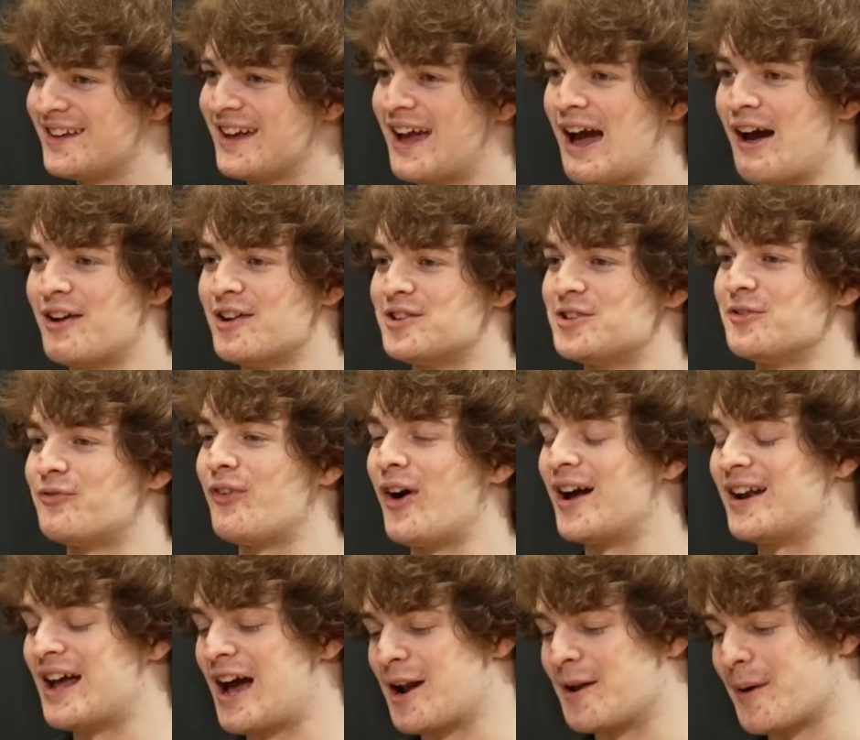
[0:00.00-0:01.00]
How did you
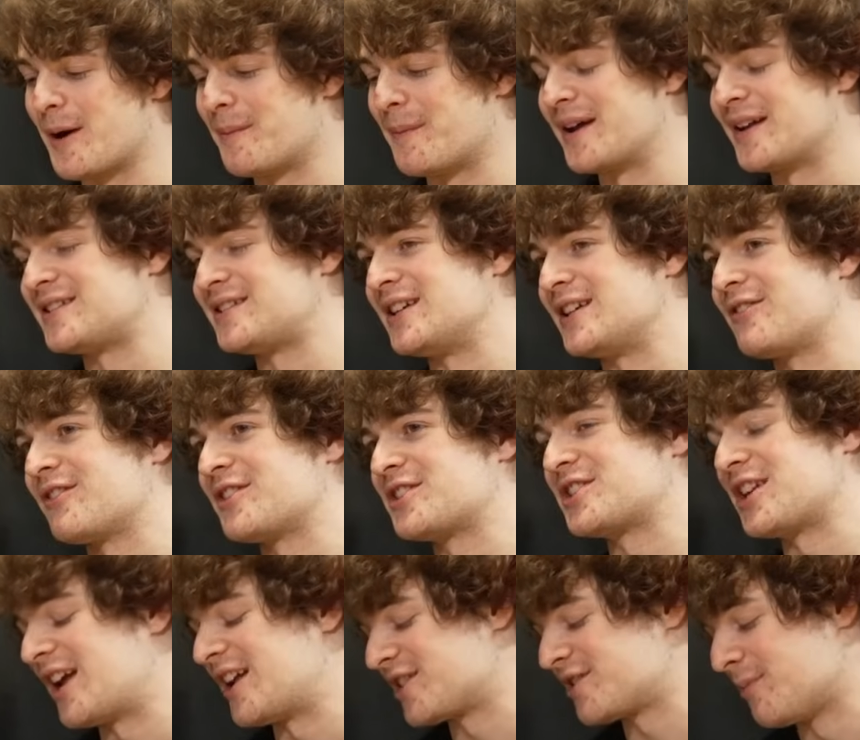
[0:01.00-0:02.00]
find out about my secret
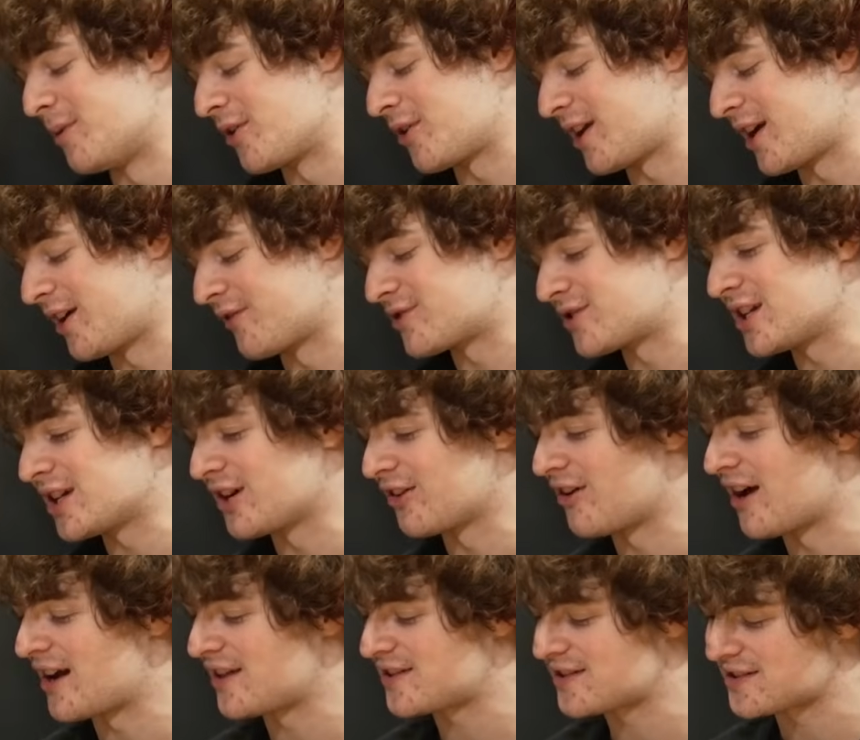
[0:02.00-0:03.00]
chain smoking of
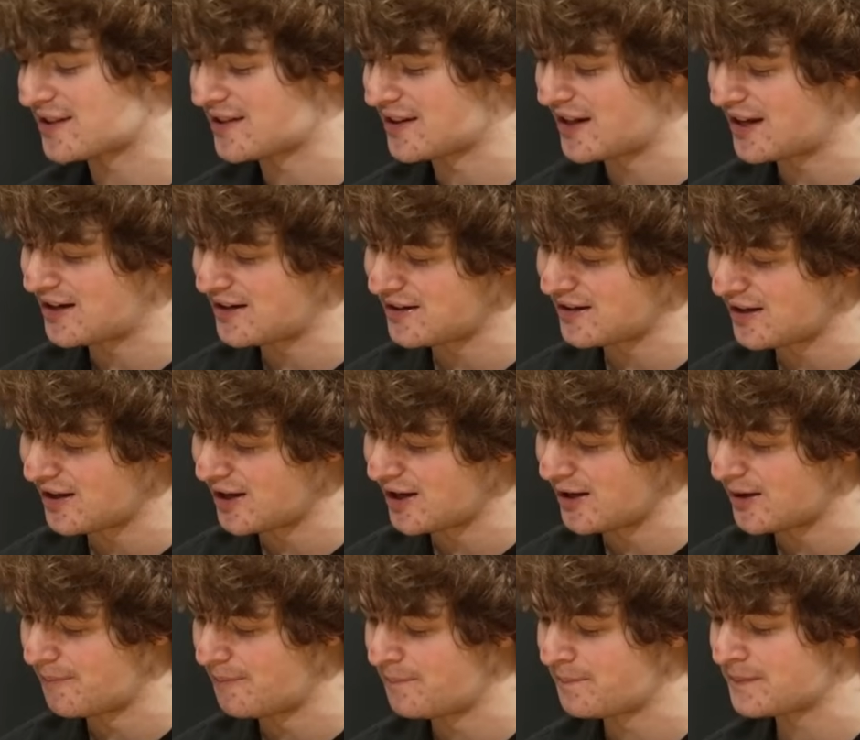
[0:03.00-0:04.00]
cigarettes? And then,
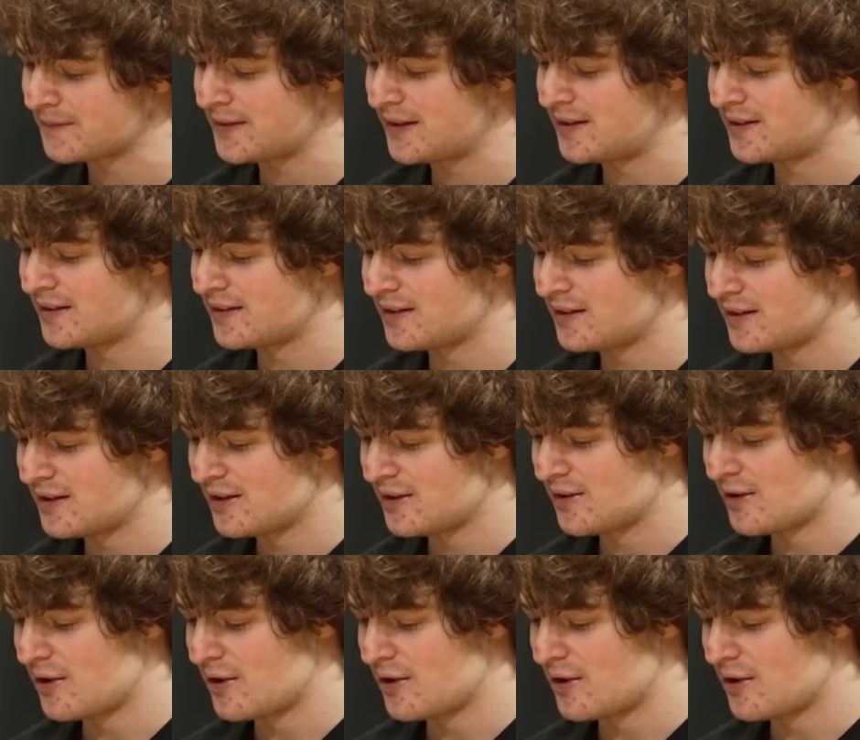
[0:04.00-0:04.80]
um, yeah.